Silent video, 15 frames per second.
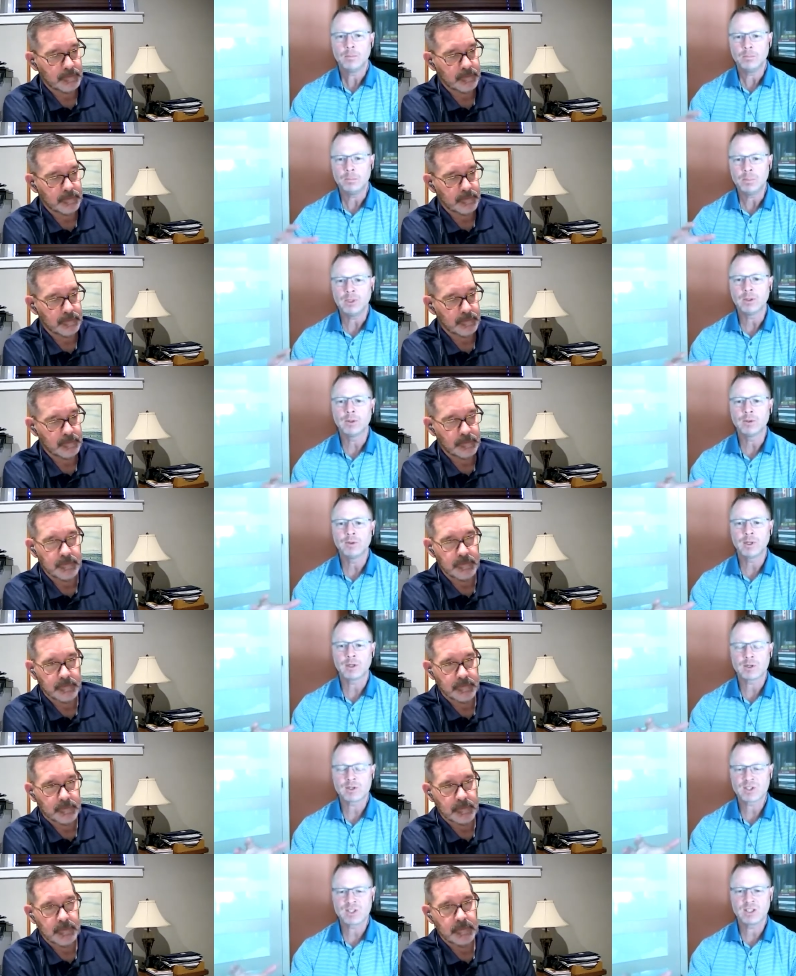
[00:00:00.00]
Speaker 1: build their
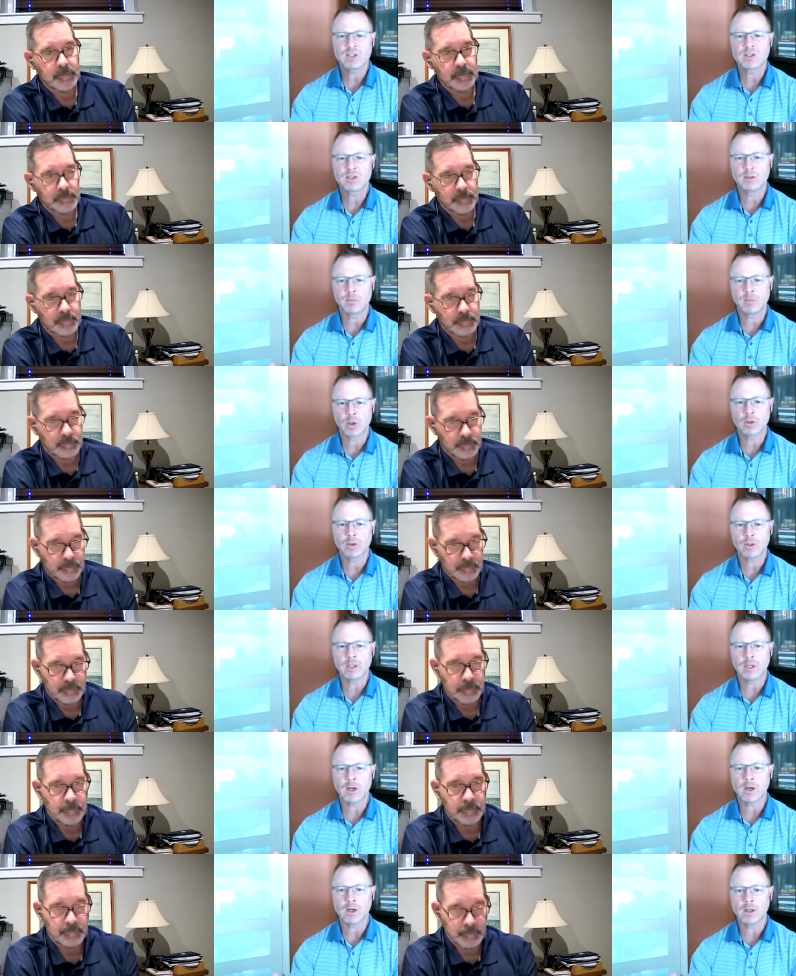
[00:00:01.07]
system early
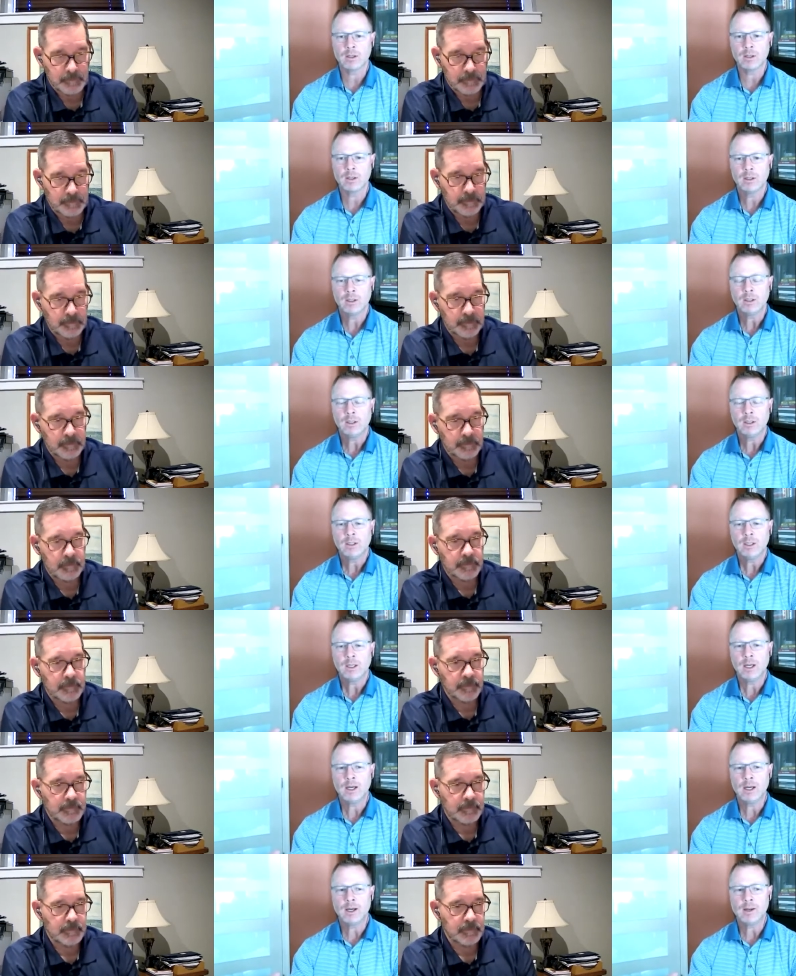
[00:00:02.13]
on,
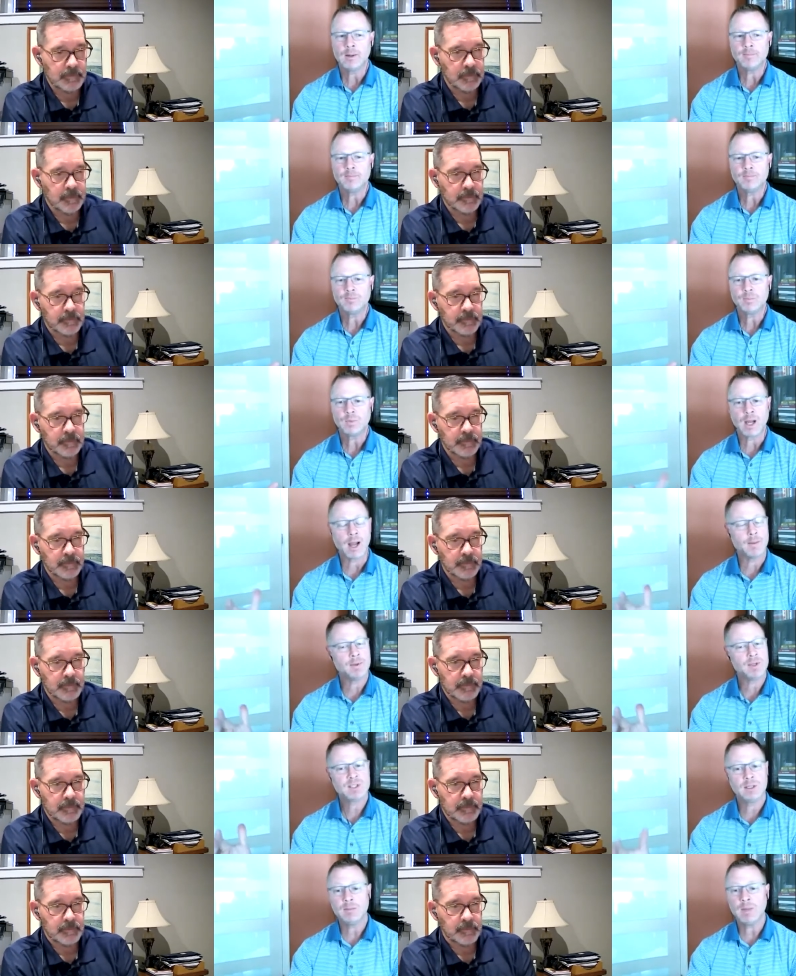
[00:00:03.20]
um,
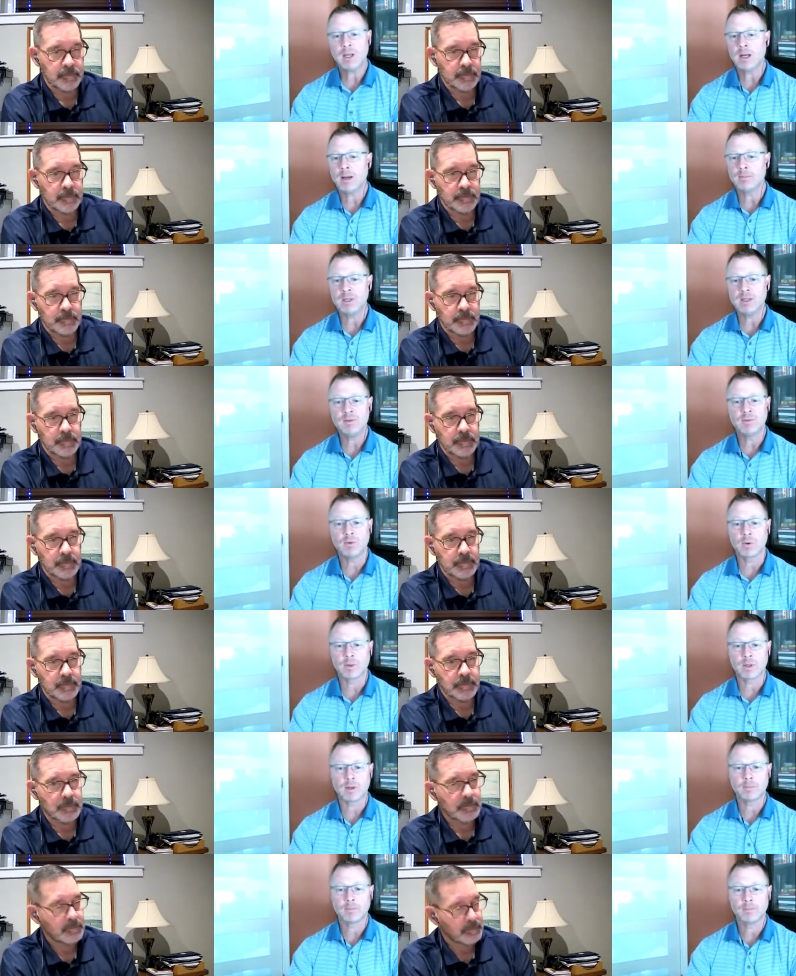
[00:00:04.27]
IBC may not be for
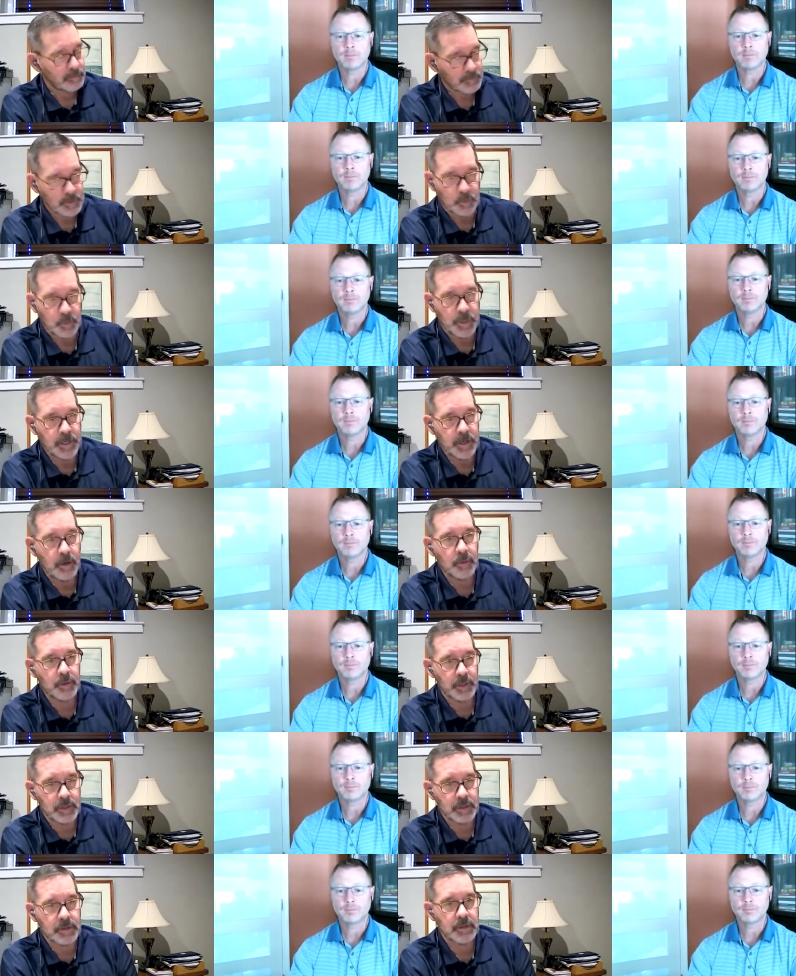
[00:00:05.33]
them.
Speaker 2: We know
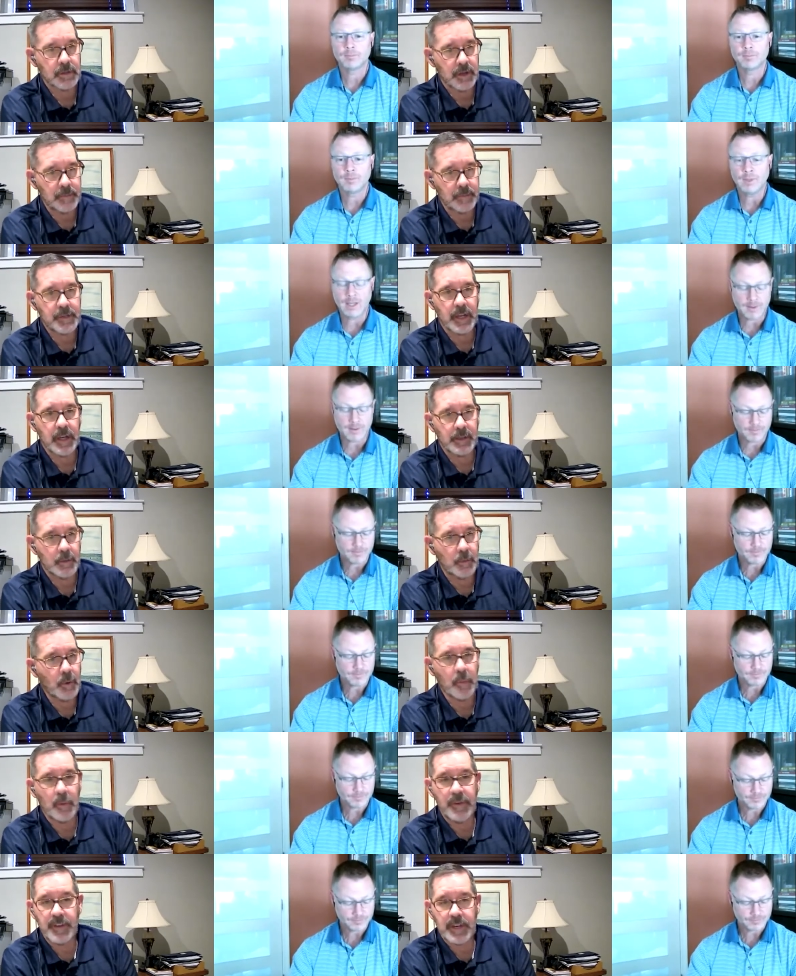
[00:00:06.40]
this. I'm telling yeah. you, well,
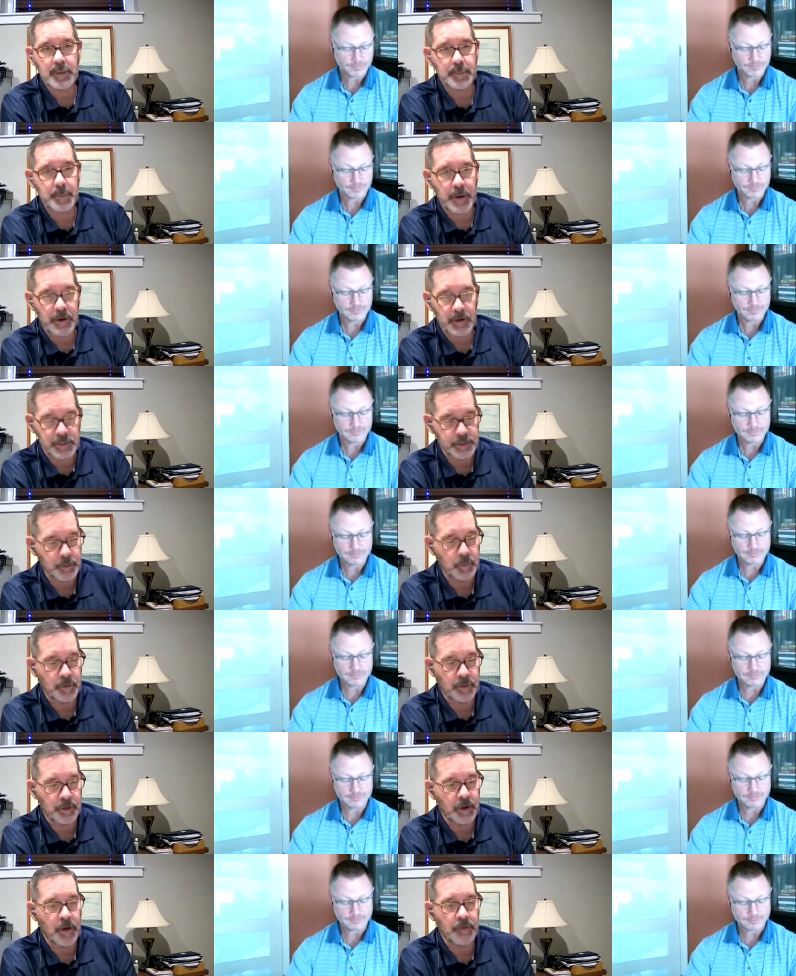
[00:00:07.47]
we've experienced it with
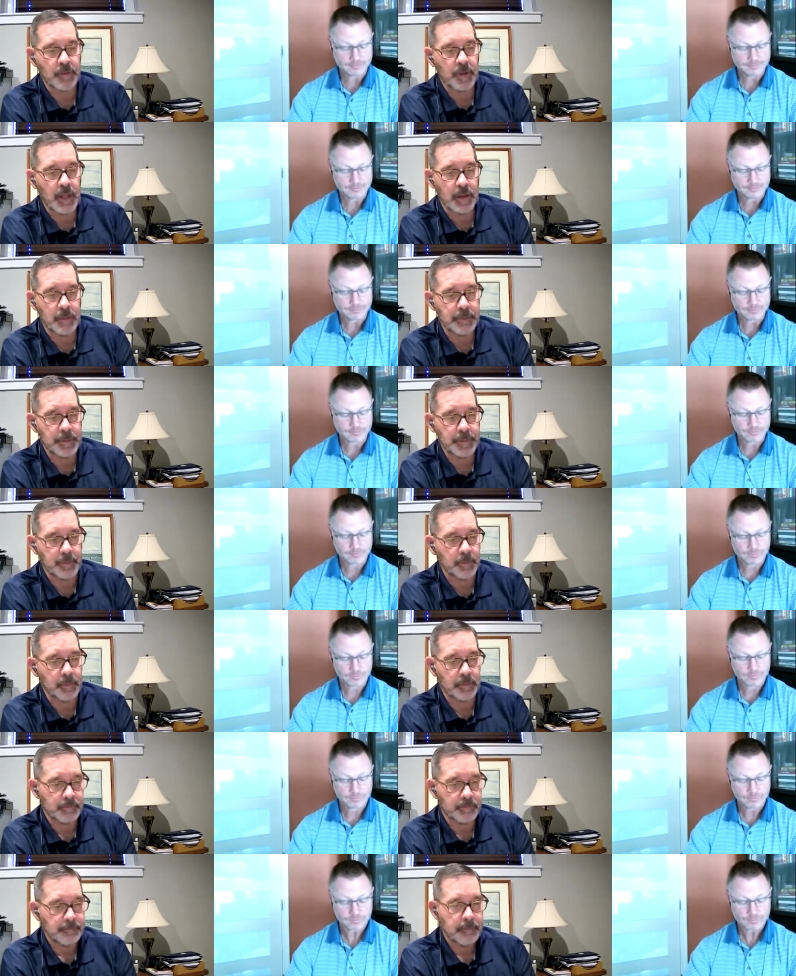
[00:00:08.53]
an awful lot of people.
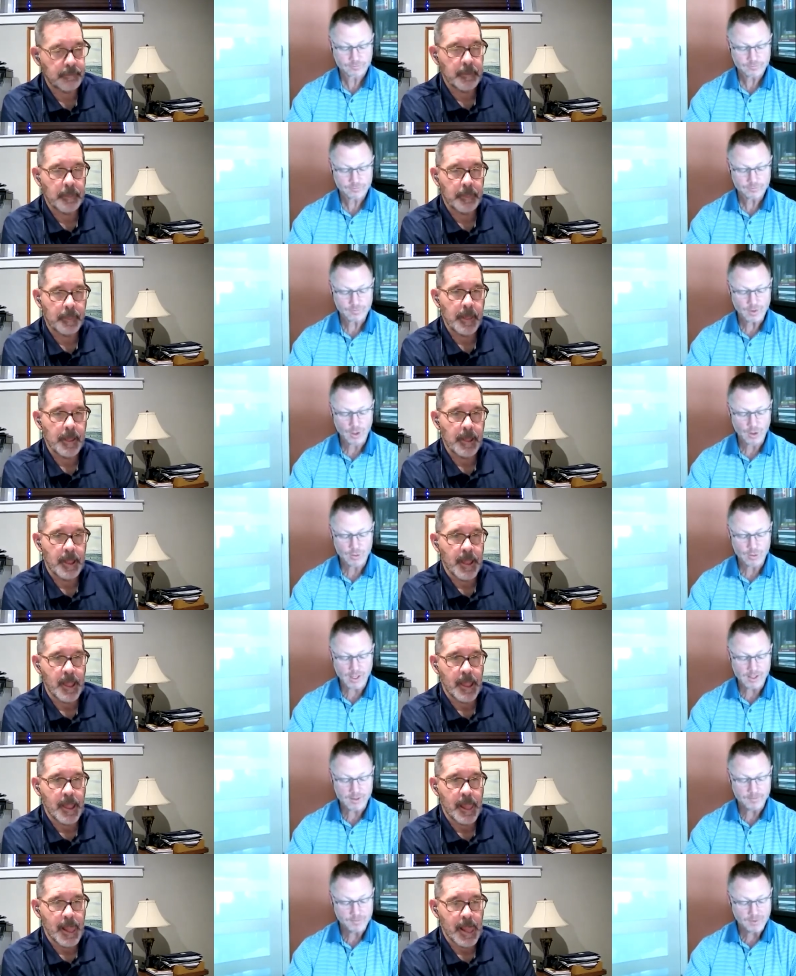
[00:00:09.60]
Speaker 1: Okay.